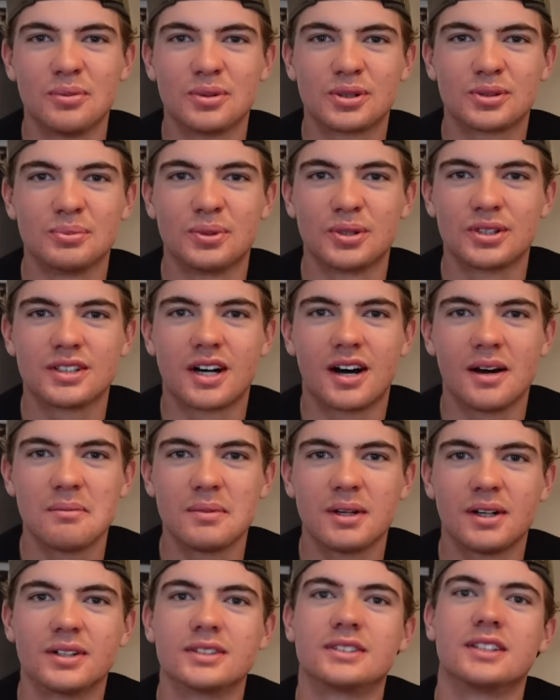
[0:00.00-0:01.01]
much more time
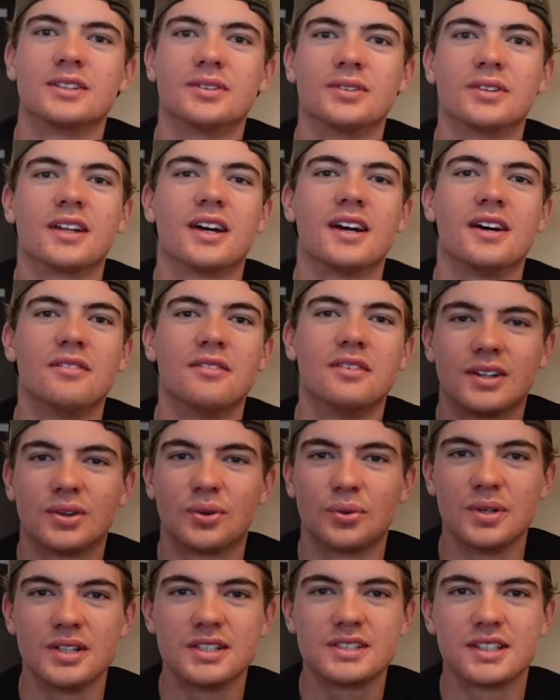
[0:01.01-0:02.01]
because I don't have
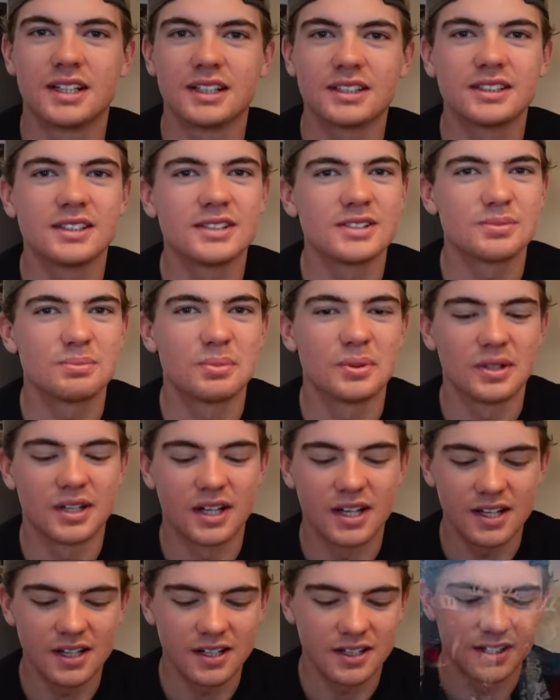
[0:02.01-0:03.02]
3 sessions per
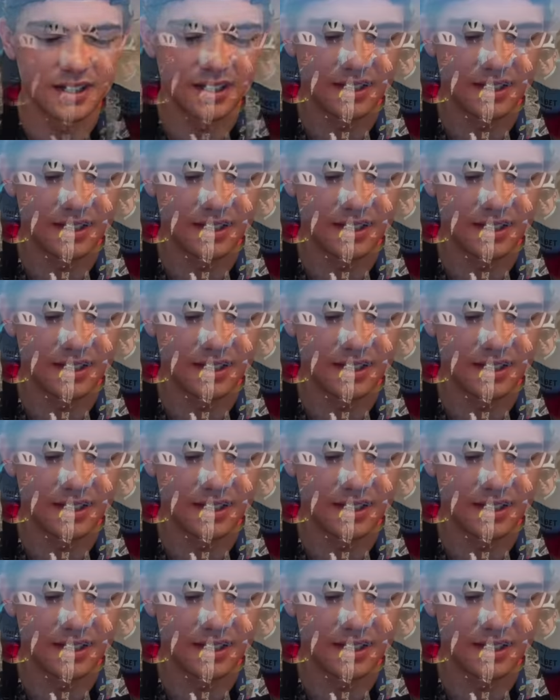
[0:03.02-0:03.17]
day.